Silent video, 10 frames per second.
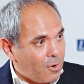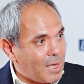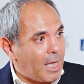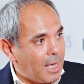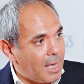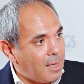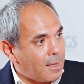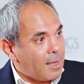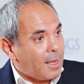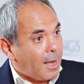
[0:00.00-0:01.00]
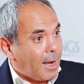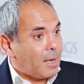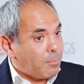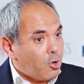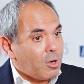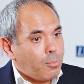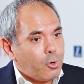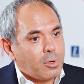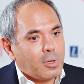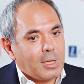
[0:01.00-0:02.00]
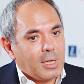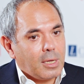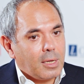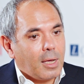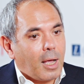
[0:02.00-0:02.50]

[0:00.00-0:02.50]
okay, and more importantly,